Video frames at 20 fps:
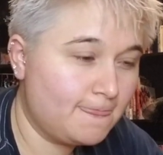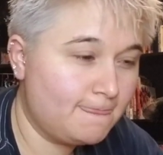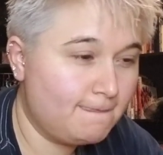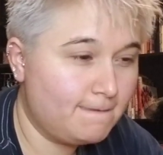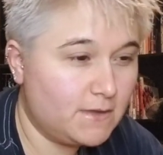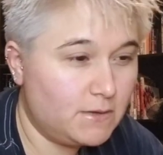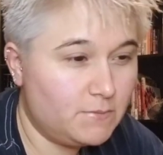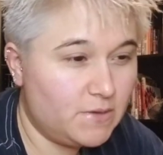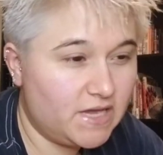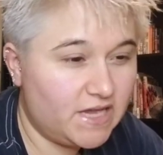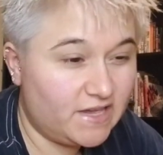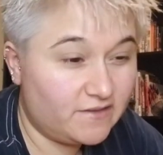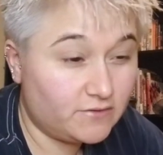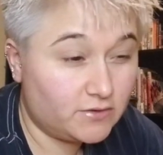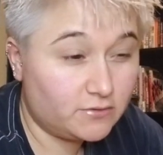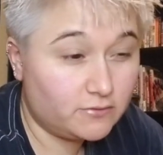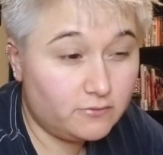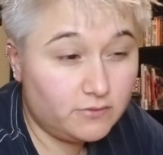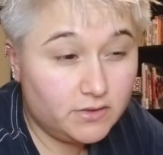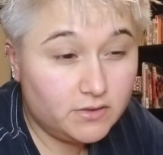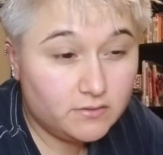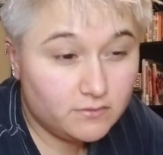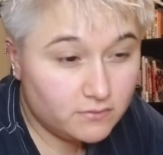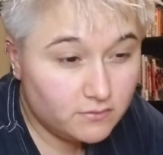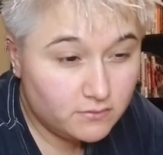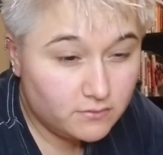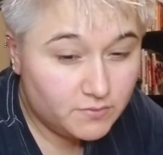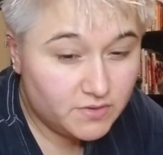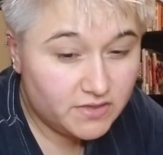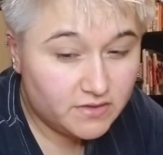You may have to tweak it a
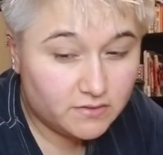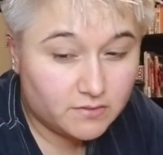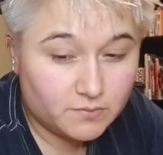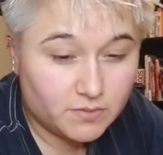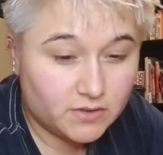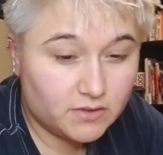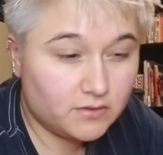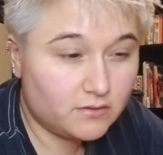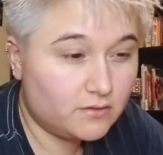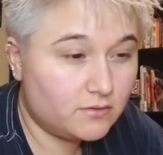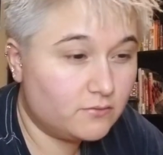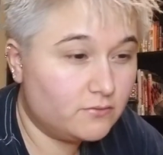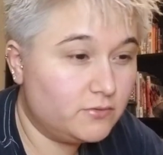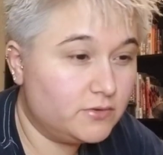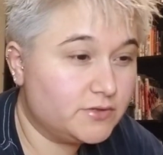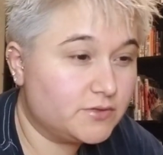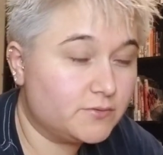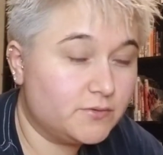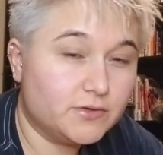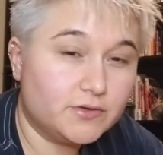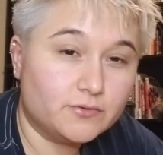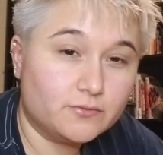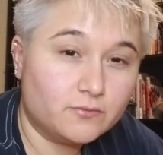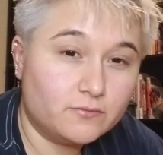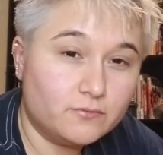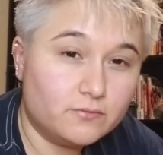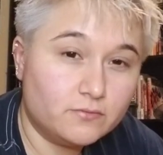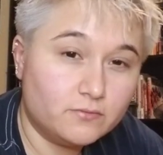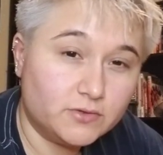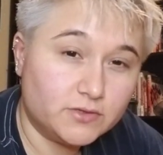little bit depending on which
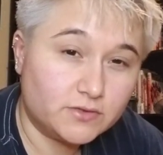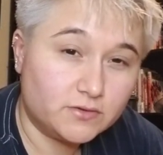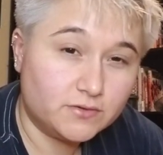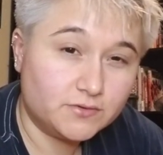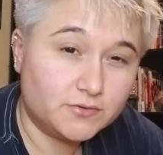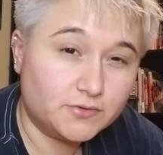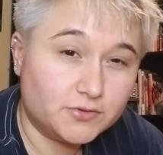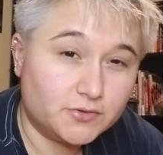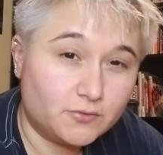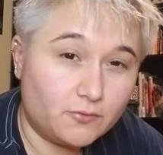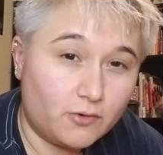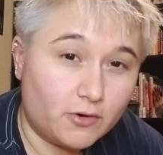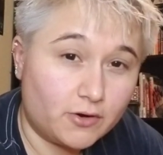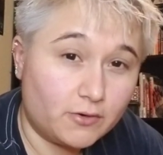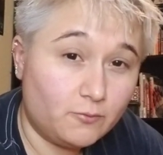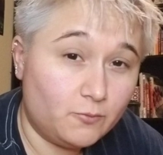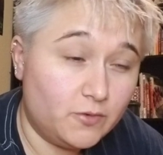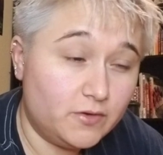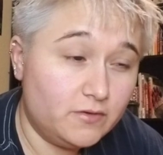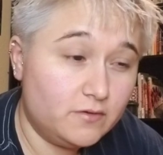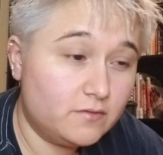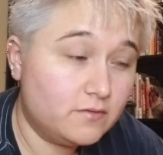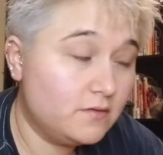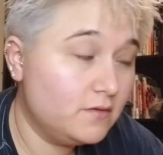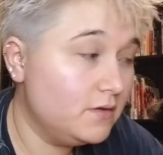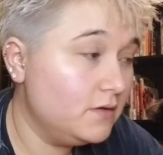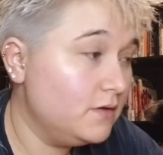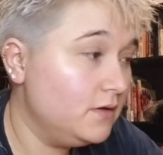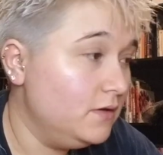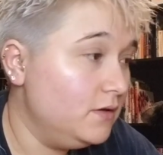alters you're working with,
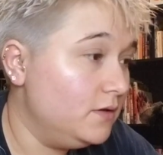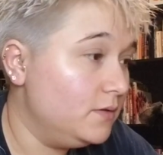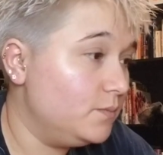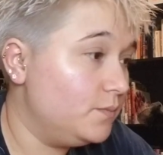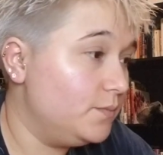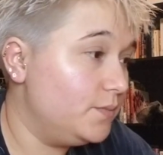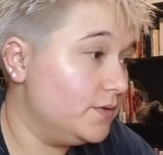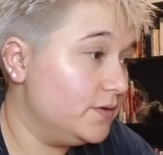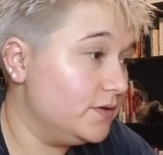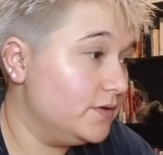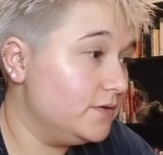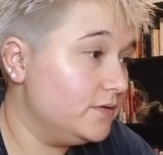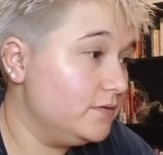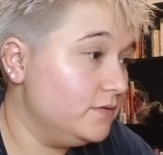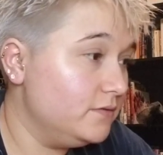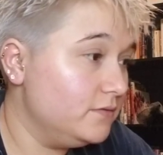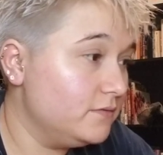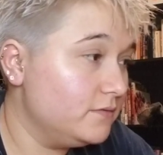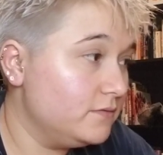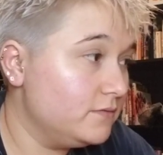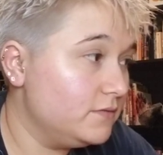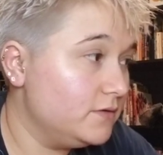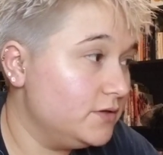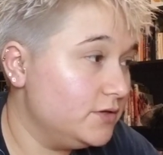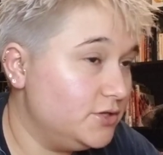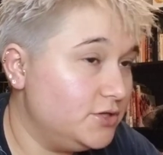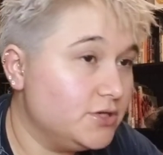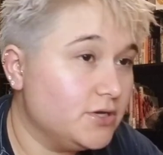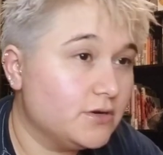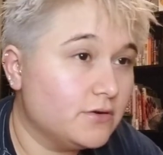but it
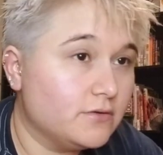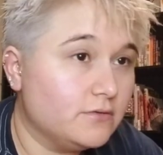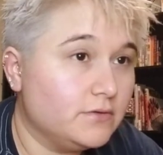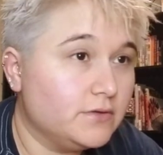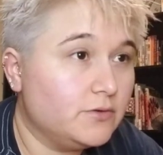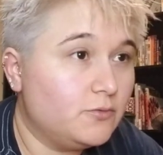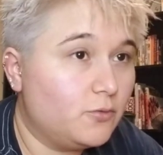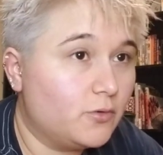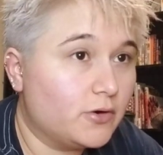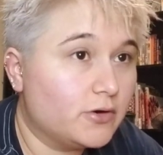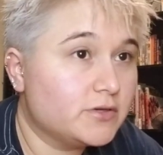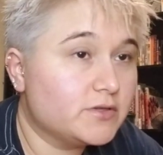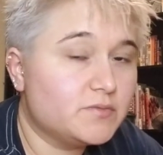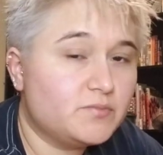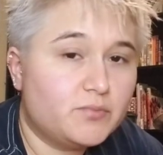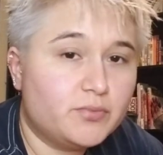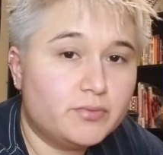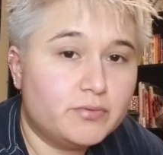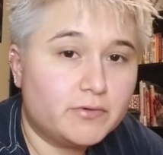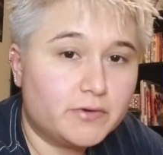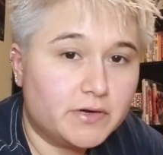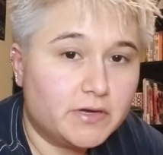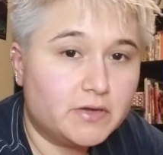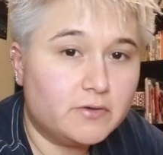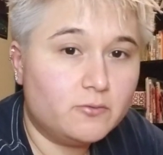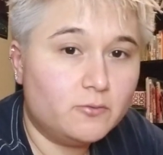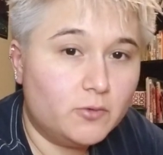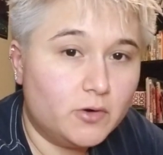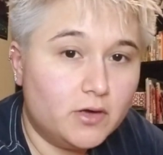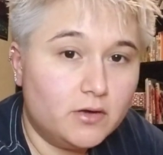generally works pretty
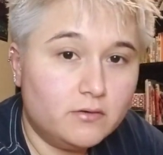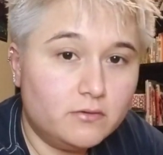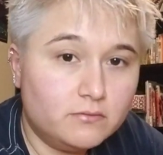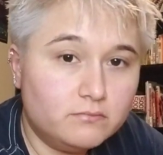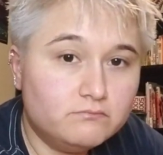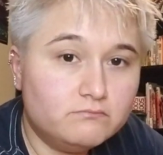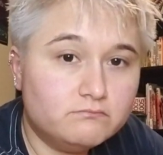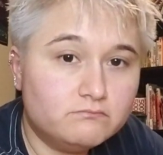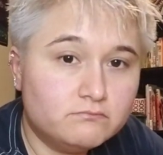well.